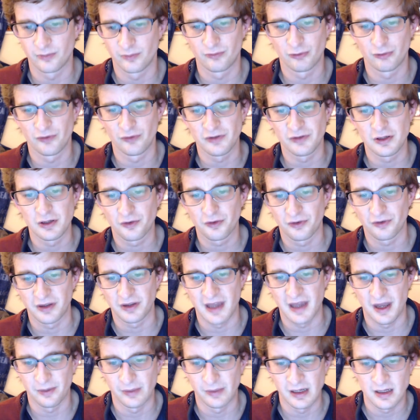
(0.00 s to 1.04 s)
reviews for the
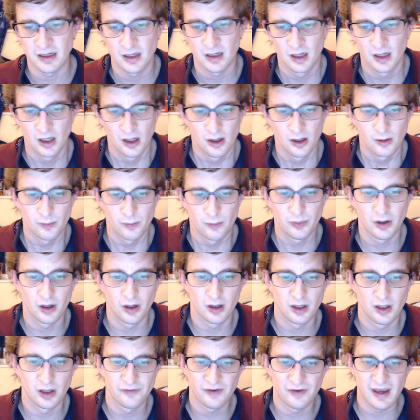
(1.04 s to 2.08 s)
anime,
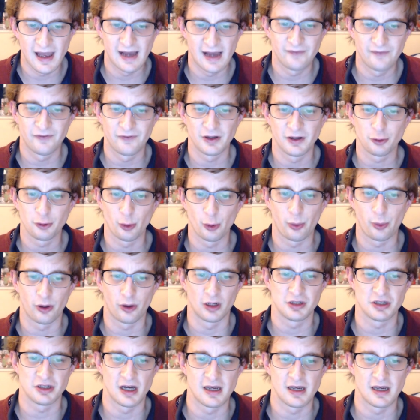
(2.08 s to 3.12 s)
but if I have, I do
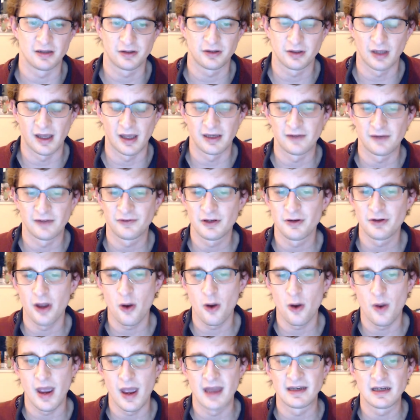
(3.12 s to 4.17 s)
apologise, and if you
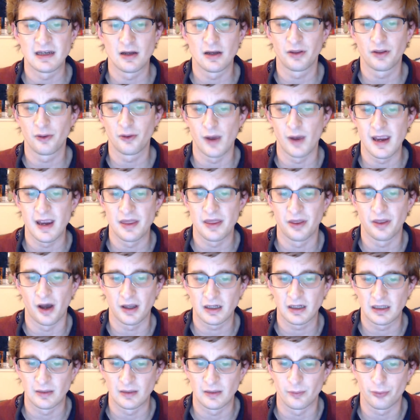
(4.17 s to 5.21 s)
know any other way that I
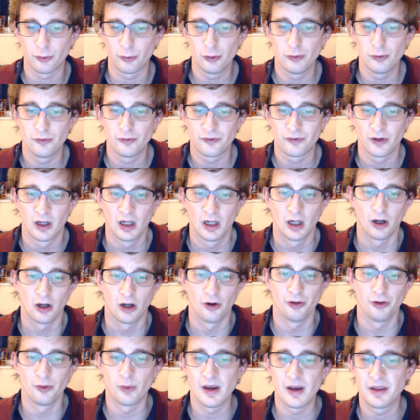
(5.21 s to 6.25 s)
can improve
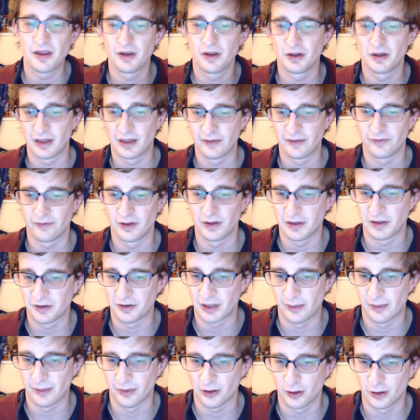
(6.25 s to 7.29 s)
on the way that I deliver this
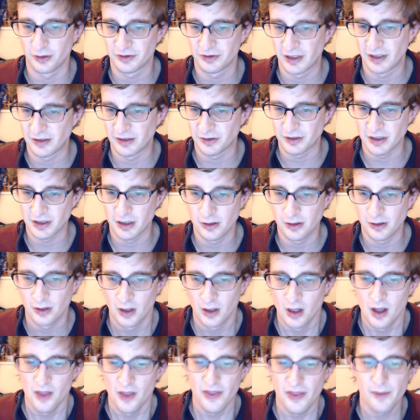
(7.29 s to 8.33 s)
type of content to you,
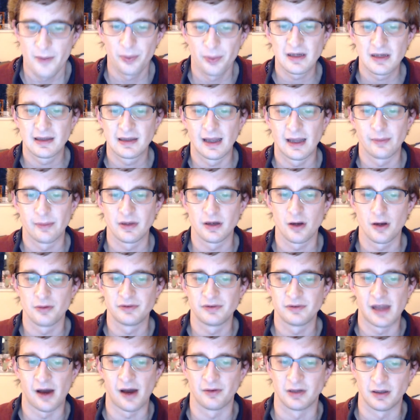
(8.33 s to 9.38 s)
then please let me know
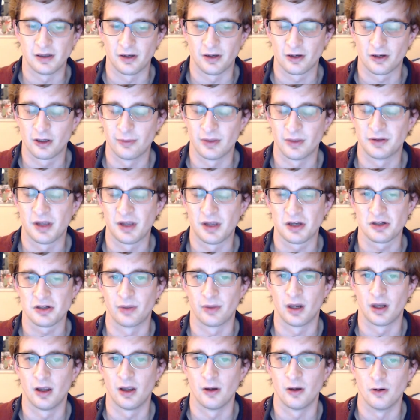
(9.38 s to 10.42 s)
down in the comment section
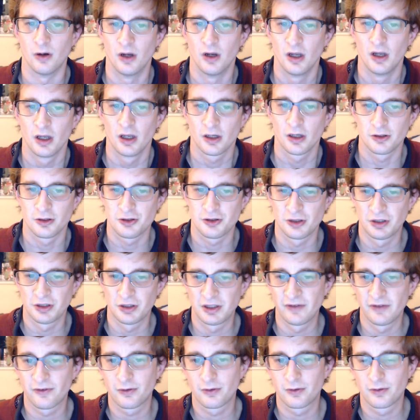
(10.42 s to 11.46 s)
below.
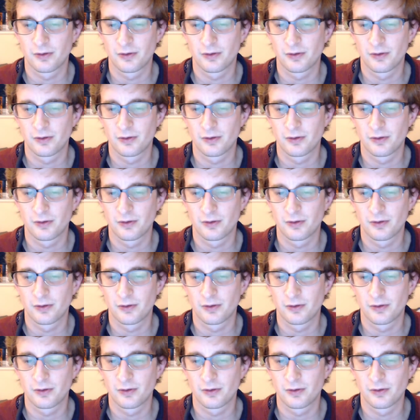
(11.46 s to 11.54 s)
Constructive